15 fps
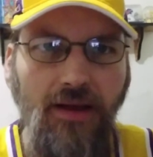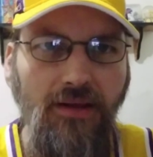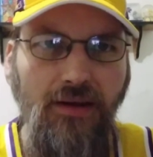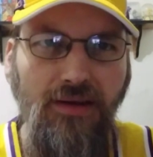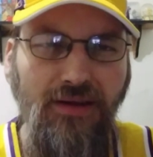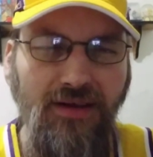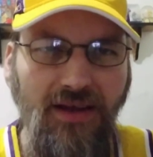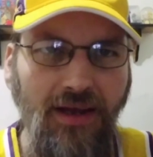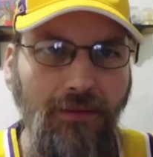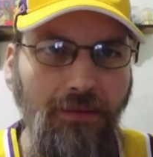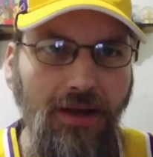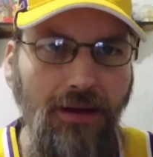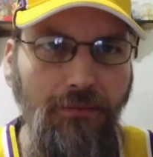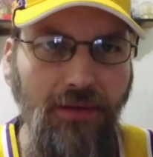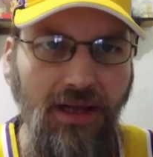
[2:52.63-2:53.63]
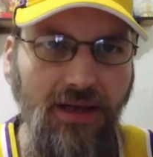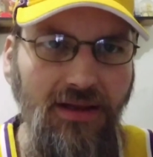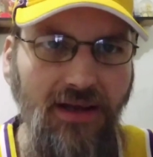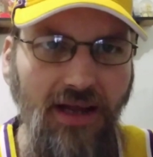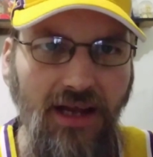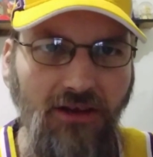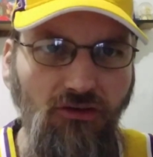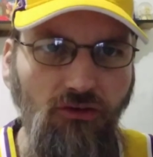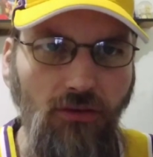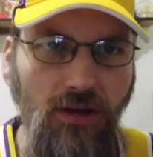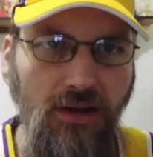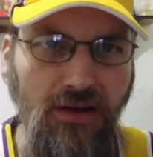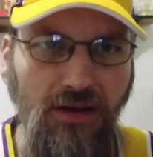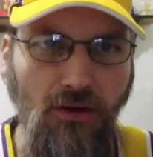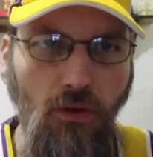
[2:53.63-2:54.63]
this team can be
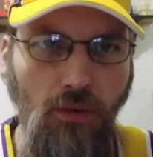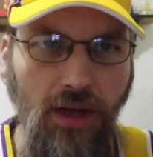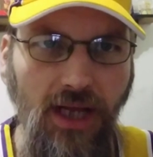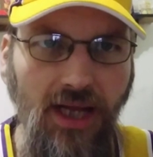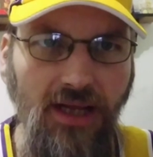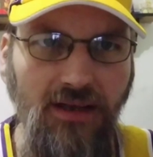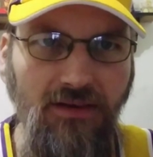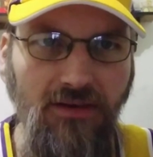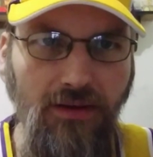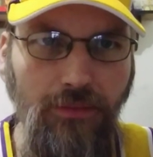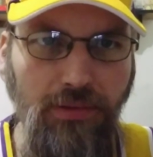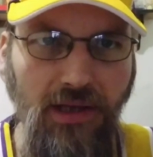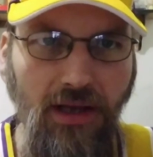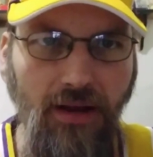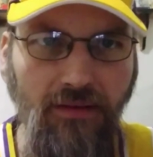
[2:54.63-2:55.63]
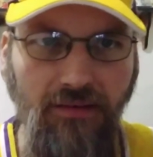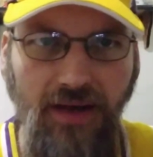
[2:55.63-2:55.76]
dangerous going into the playoffs.